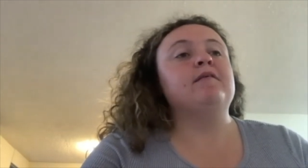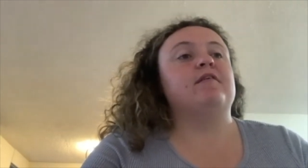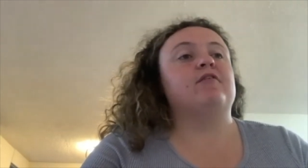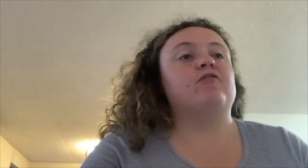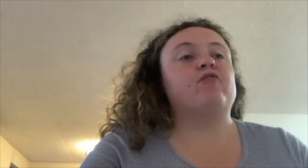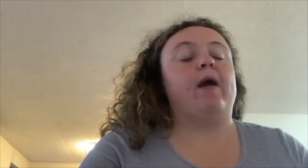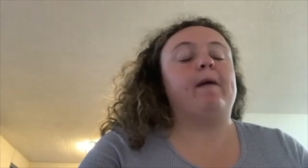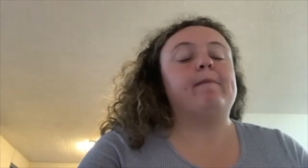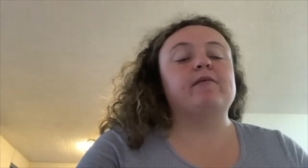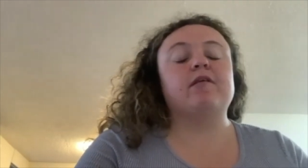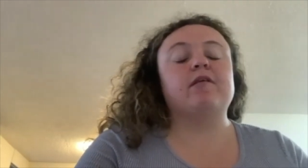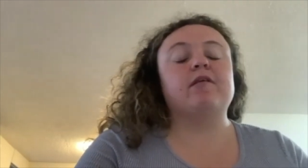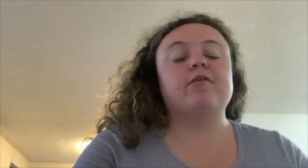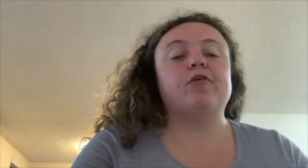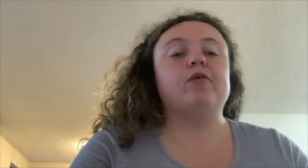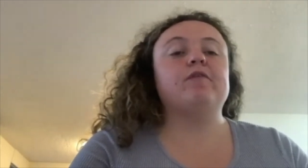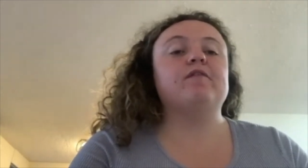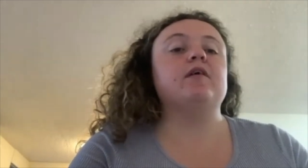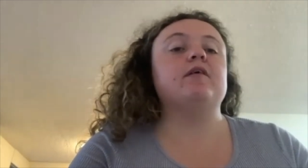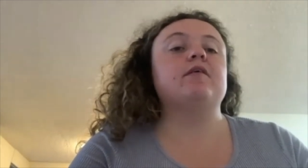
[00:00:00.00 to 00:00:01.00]
It's rapid
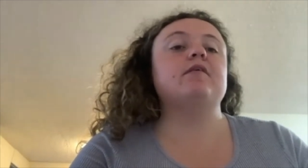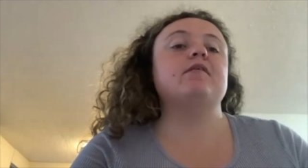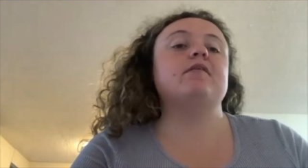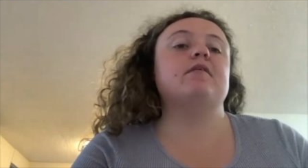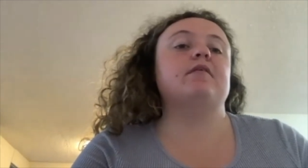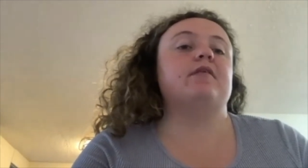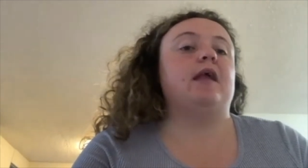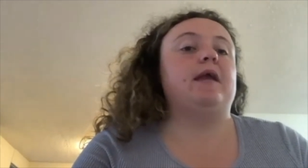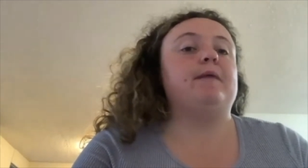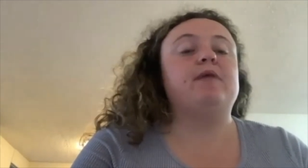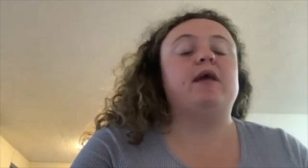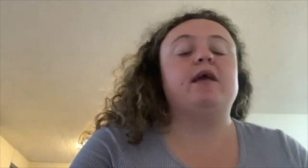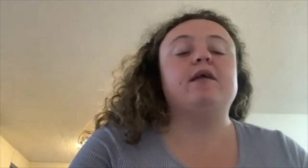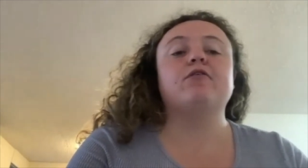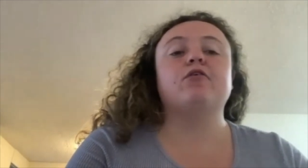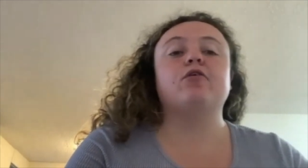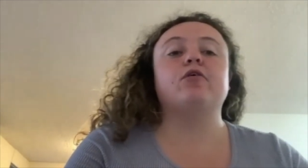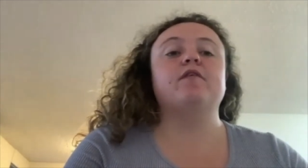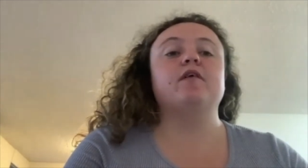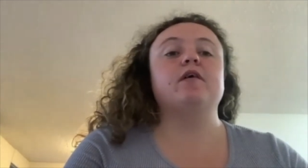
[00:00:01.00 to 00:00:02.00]
service, same day
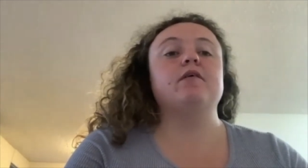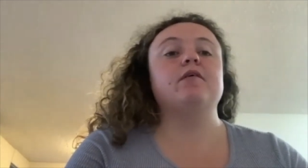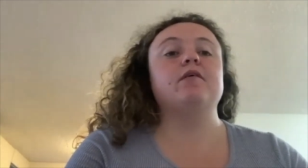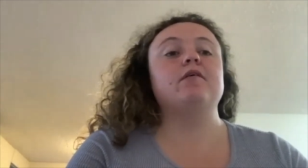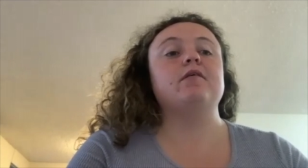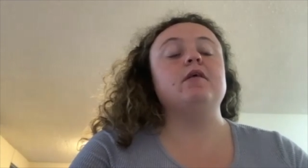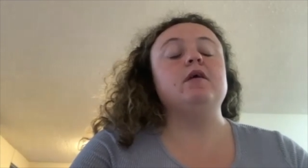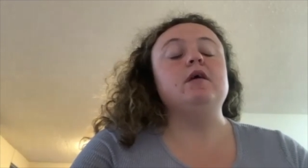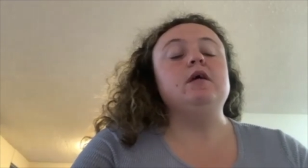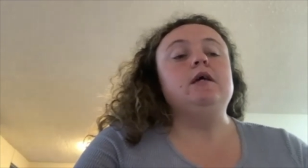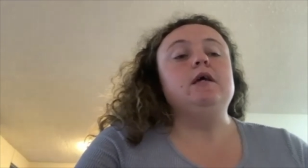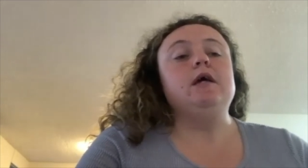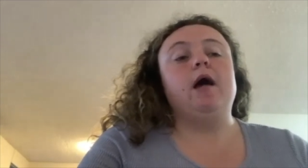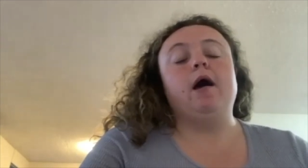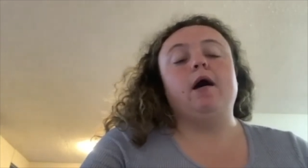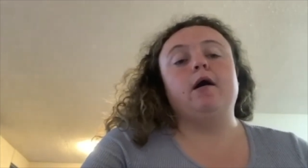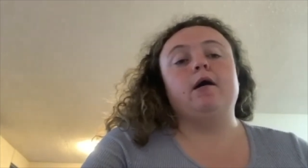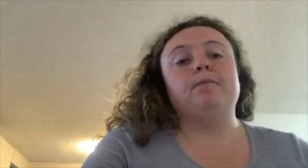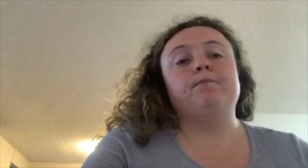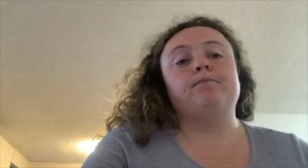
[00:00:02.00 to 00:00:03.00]
service,
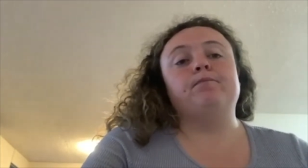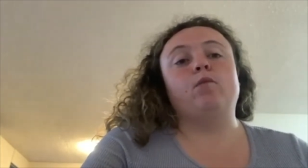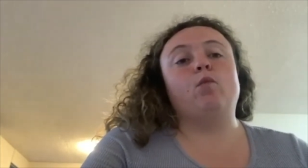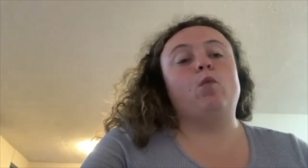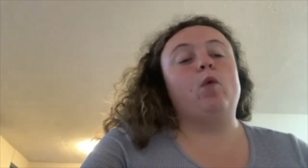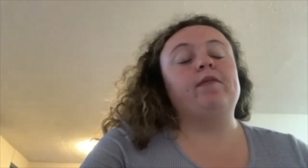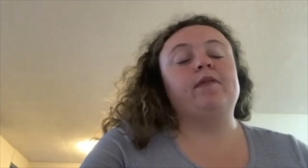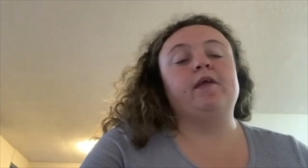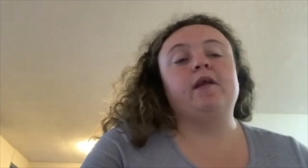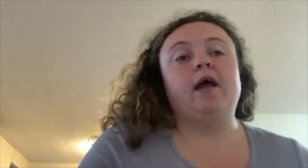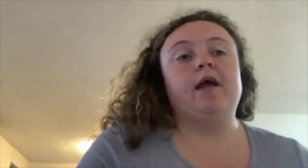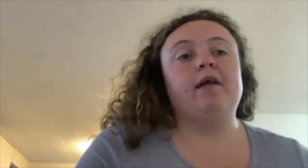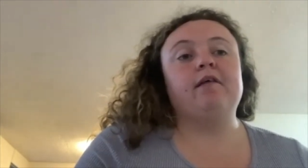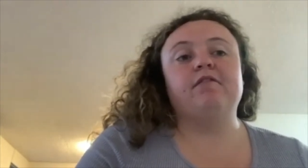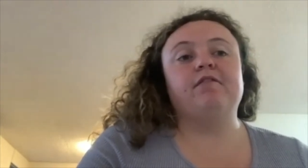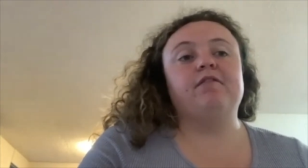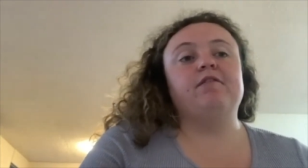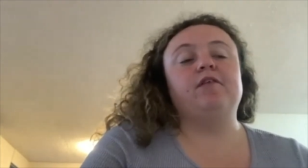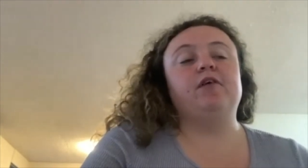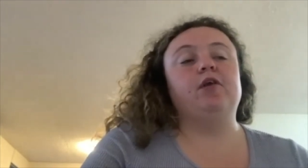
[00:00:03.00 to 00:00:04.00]
one that
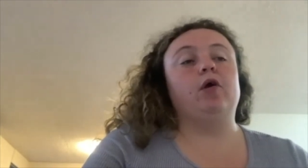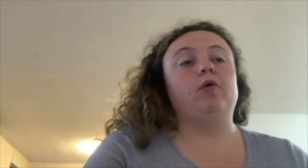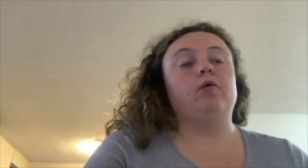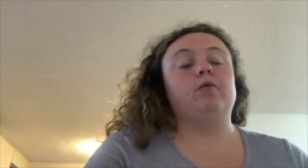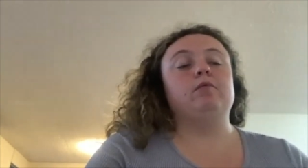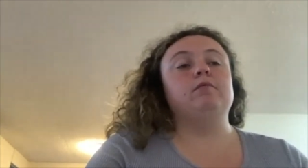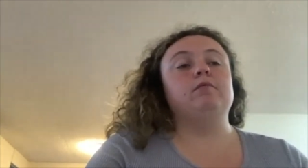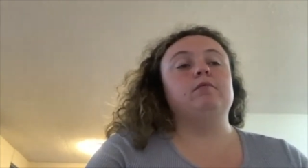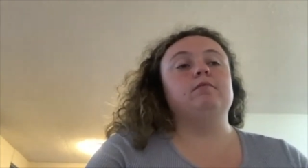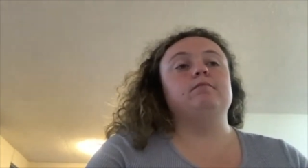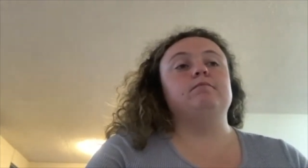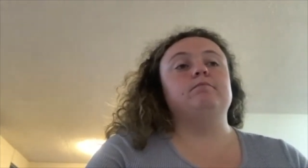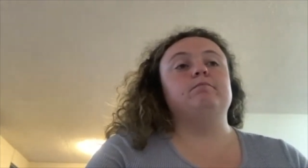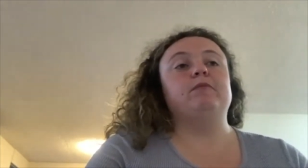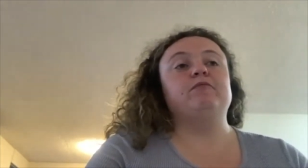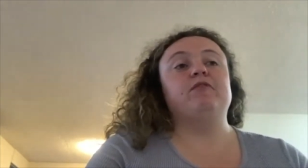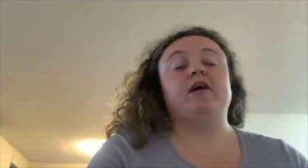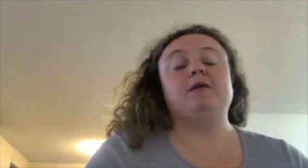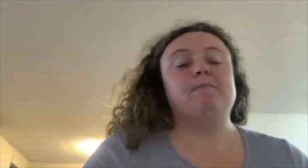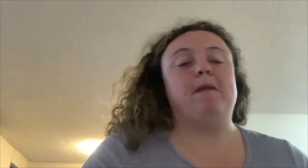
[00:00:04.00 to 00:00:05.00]
I've, been
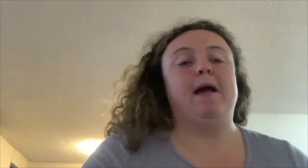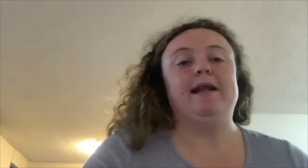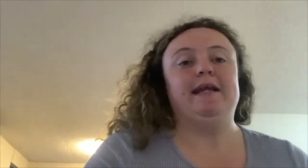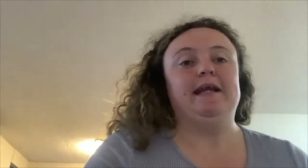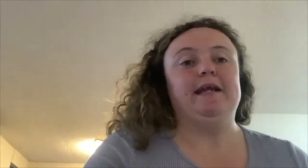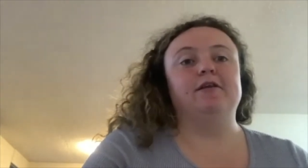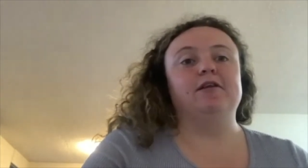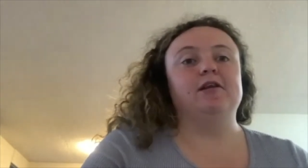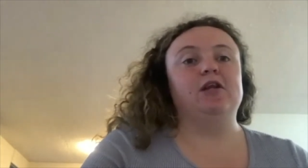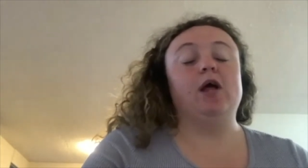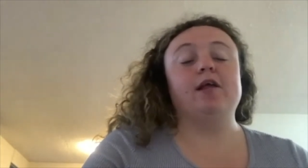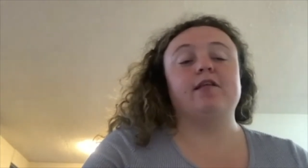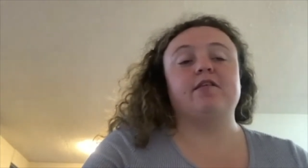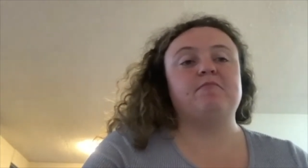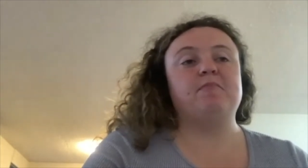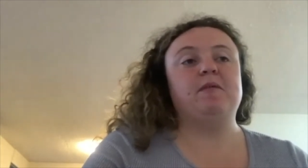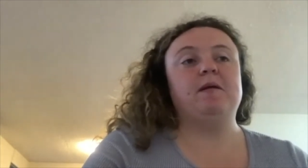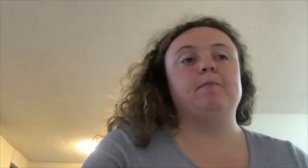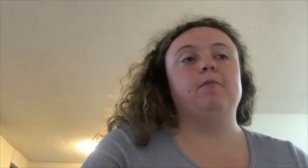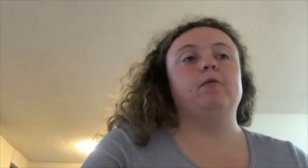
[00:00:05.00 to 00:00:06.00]
recommending to lots of
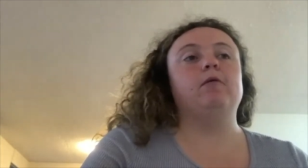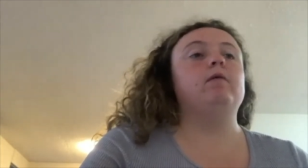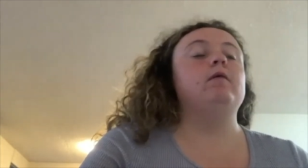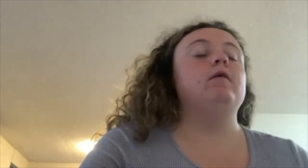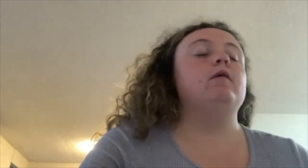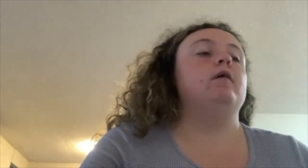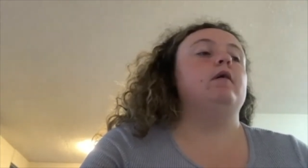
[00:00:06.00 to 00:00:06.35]
people,